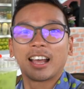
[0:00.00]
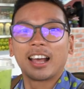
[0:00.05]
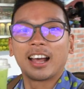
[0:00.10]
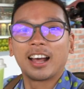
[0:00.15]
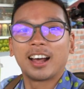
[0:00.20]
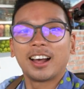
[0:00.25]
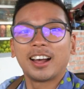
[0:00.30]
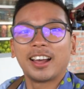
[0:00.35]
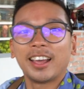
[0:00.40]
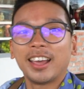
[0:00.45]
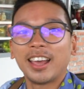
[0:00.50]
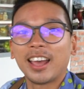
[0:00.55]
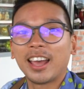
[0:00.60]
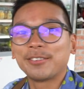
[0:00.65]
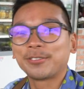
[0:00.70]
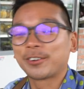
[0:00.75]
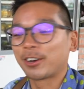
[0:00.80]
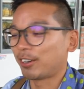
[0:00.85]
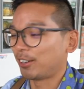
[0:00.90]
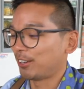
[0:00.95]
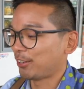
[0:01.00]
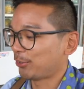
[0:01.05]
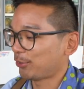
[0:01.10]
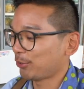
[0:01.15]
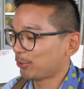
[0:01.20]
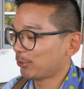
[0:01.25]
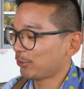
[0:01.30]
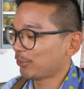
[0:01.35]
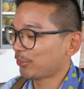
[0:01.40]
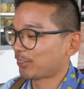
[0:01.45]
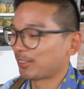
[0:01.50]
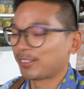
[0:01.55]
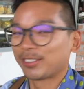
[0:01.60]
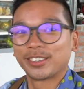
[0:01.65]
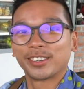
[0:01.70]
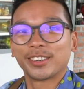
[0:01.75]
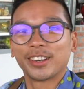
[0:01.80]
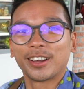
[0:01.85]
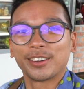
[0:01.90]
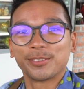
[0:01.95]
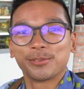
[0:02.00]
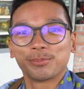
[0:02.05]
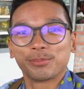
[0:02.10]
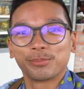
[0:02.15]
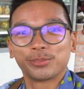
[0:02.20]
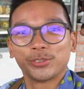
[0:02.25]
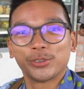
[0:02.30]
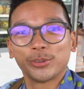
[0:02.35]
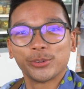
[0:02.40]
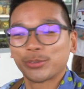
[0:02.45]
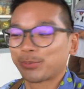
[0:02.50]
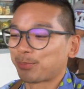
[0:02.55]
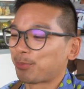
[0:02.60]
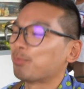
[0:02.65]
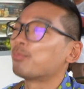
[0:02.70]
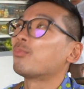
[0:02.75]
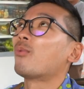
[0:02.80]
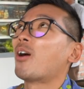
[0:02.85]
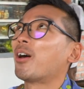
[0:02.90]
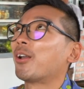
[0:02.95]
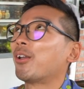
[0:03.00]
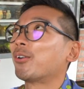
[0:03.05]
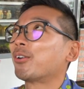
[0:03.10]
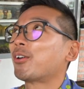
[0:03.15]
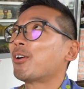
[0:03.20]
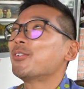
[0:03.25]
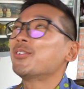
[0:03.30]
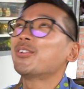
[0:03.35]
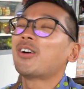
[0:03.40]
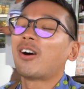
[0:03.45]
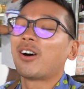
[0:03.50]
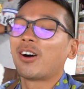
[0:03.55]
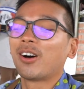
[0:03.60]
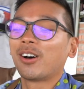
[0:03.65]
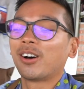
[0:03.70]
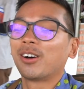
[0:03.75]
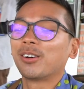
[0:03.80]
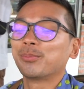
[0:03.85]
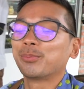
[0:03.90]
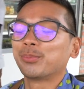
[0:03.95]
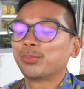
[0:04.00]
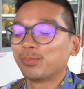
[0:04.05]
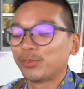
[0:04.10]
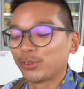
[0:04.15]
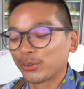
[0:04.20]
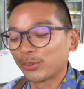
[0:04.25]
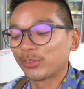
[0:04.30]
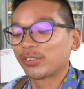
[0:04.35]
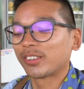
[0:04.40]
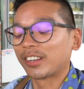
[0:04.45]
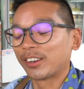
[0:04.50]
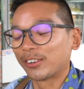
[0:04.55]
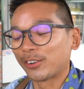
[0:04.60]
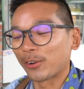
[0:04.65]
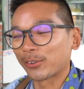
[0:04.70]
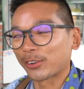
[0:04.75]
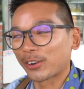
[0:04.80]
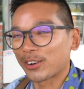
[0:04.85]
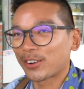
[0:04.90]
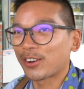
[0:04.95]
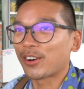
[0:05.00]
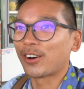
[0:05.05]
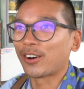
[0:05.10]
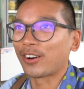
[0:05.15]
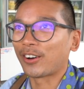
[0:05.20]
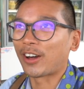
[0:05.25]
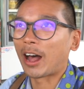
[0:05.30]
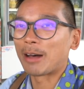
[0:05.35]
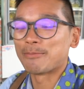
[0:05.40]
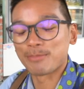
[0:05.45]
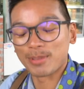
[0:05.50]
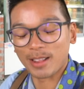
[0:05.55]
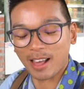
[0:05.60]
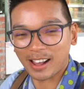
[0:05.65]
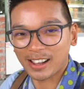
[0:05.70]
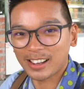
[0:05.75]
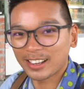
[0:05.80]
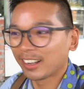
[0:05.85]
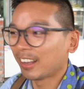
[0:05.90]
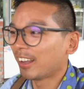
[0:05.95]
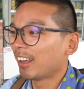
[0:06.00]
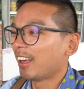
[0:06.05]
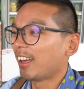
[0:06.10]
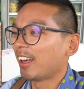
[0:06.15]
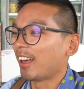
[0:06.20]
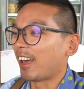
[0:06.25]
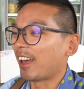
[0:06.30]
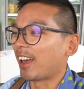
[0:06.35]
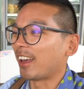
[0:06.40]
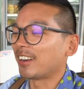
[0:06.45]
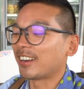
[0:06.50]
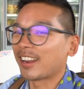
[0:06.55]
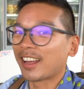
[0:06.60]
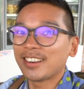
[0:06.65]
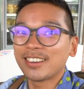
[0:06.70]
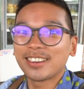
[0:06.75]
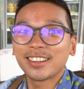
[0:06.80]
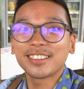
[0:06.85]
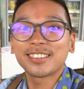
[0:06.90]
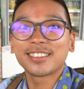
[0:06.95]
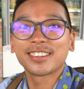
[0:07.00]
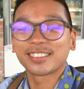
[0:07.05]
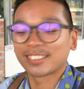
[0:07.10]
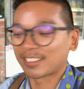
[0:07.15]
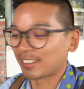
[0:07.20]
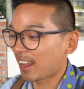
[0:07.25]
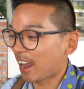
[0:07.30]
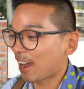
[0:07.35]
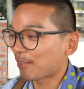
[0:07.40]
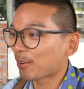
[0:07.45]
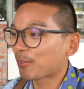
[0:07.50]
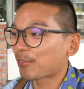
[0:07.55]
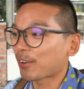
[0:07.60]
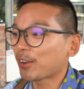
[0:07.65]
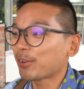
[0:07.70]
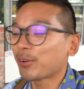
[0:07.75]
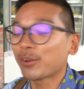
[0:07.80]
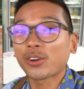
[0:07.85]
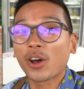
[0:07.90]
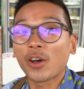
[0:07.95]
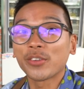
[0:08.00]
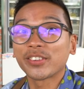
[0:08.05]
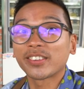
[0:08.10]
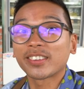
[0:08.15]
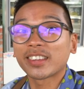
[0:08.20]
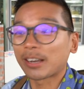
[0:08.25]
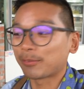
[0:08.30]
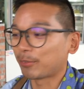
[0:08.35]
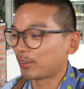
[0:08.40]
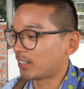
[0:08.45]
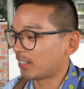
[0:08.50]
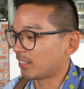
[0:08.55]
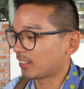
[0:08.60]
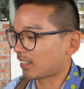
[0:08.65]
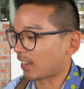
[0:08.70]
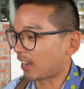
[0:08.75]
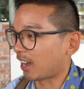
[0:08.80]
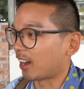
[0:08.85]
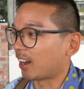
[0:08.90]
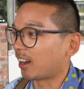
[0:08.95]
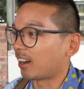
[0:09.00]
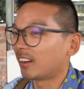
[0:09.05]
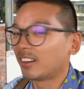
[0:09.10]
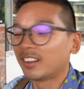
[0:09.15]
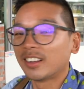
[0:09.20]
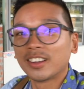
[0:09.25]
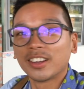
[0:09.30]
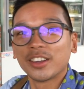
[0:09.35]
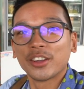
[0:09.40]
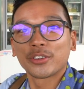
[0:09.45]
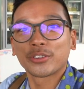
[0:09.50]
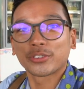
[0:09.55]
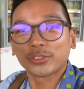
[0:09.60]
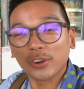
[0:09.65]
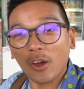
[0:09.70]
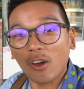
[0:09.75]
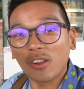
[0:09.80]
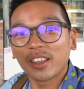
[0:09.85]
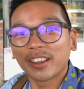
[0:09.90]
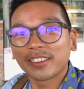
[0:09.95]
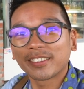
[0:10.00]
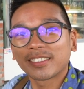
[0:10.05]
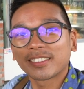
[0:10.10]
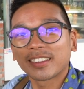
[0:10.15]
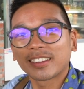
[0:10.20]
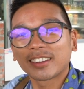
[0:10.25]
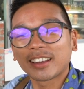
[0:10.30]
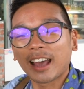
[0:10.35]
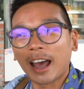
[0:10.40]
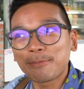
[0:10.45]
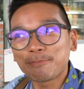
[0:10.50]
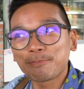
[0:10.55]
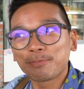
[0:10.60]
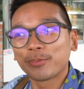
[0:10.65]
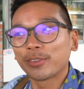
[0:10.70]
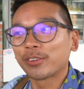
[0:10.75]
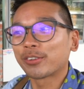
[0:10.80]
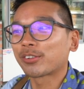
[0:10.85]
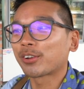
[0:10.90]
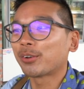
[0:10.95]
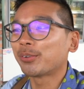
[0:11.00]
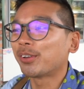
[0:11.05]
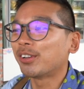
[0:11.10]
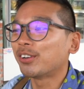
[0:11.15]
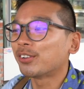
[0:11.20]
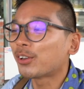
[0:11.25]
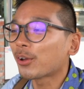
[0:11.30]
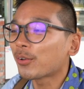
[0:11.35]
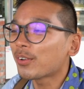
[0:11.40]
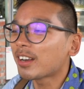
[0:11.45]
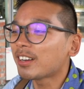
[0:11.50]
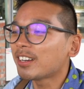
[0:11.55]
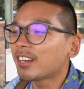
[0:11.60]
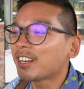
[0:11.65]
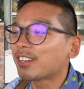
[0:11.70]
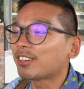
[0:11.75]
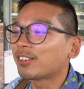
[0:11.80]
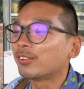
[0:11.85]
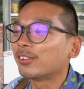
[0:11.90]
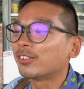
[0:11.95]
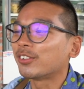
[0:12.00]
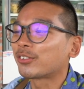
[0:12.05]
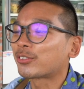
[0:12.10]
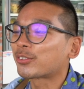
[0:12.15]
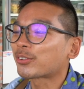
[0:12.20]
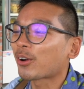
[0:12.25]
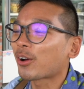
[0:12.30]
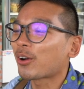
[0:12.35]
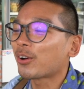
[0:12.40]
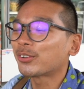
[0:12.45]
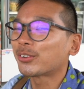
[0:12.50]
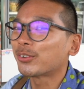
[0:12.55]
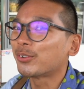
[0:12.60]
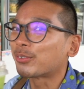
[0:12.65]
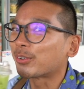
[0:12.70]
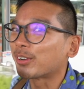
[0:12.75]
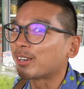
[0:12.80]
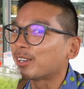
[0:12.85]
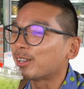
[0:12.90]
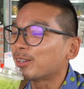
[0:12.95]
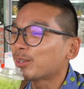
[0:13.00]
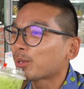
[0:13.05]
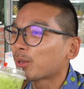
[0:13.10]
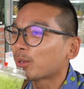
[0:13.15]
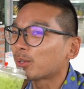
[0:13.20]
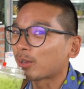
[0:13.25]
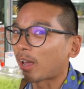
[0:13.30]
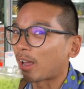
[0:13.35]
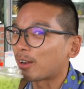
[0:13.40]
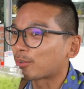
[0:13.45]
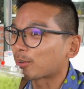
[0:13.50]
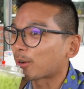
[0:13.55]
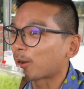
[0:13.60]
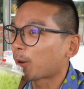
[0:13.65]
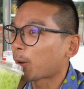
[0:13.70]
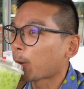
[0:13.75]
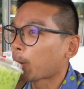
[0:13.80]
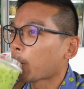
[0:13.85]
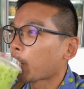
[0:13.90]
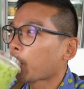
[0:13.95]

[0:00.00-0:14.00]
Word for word: I have got the juice, juice Buah Kedondong or Juice Kedondong or Ambla. And then this is, they have a very good concept with this uh, strawless cup. So you don't need to straw to drink it, to enjoy it.